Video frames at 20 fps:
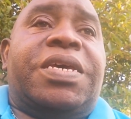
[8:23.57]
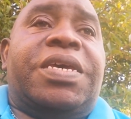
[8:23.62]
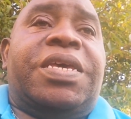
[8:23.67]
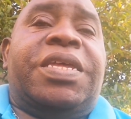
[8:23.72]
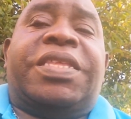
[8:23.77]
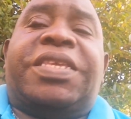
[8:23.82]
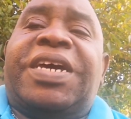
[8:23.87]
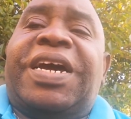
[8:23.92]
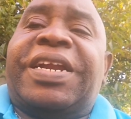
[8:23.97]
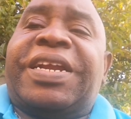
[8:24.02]

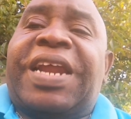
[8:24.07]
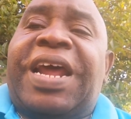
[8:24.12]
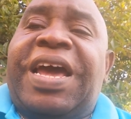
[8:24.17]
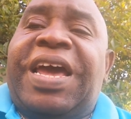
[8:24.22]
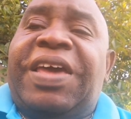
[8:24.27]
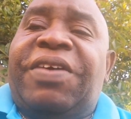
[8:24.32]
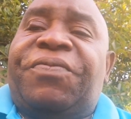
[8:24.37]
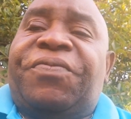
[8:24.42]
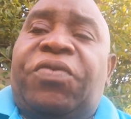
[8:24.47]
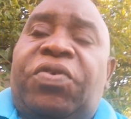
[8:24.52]
It
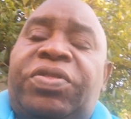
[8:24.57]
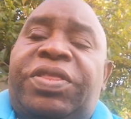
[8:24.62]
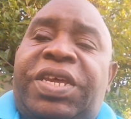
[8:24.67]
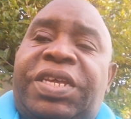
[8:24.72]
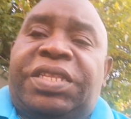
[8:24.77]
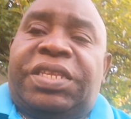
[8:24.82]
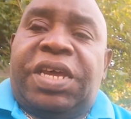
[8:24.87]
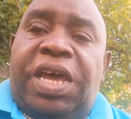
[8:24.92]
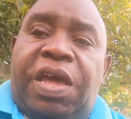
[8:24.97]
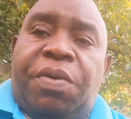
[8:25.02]
arrives on
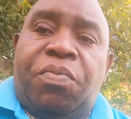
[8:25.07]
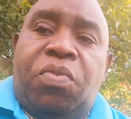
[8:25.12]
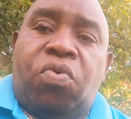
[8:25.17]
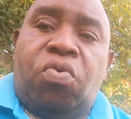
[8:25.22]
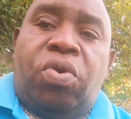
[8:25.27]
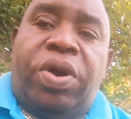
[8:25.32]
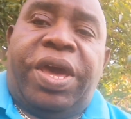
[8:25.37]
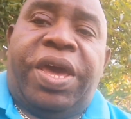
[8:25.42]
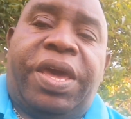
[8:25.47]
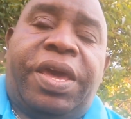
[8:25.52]
the
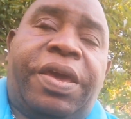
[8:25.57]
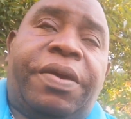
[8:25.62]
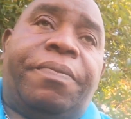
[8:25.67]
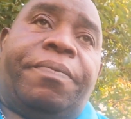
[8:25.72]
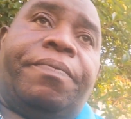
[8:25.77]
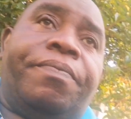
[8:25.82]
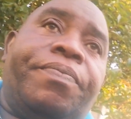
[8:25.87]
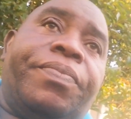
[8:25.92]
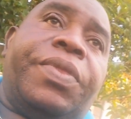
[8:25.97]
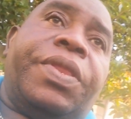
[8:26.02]
time where
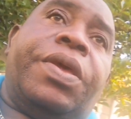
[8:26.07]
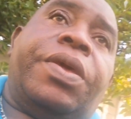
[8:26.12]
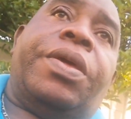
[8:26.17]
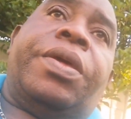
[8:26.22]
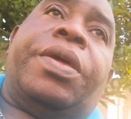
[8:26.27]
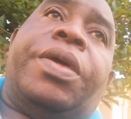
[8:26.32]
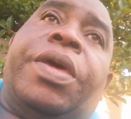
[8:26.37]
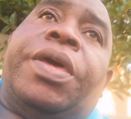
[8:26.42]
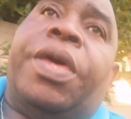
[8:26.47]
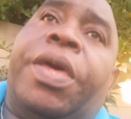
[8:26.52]

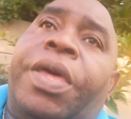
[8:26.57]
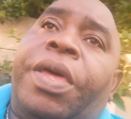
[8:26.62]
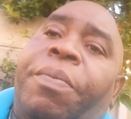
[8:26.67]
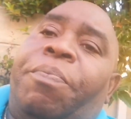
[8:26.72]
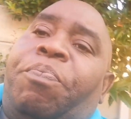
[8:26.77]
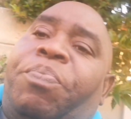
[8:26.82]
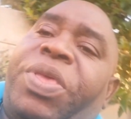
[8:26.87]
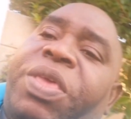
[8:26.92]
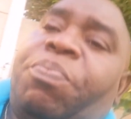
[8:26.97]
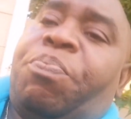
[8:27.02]

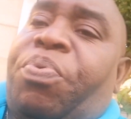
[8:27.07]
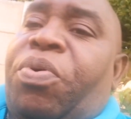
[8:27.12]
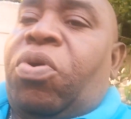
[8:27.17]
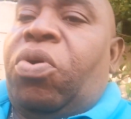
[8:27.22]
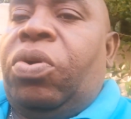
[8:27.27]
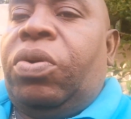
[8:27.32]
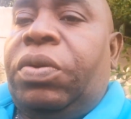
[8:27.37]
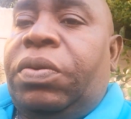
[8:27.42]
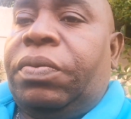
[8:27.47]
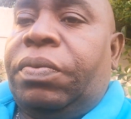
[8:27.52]

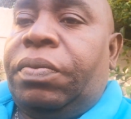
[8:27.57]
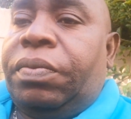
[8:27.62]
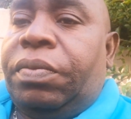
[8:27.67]
people